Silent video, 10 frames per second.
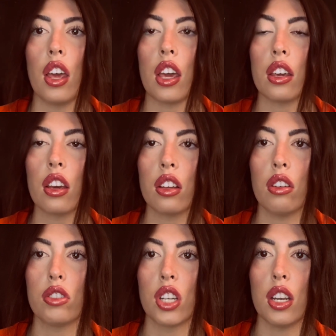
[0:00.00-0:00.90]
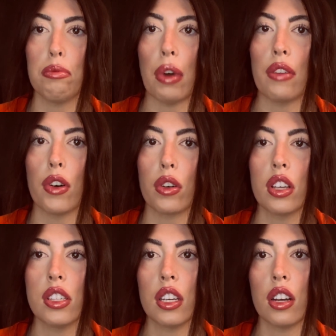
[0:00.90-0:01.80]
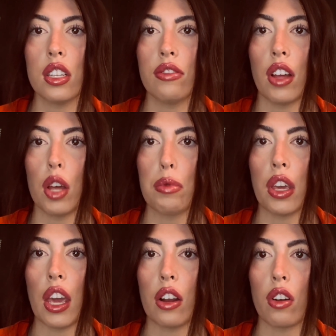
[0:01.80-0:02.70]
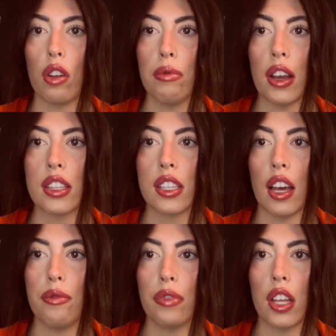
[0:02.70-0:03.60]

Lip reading: In conclusion, by focusing on developing a growth mindset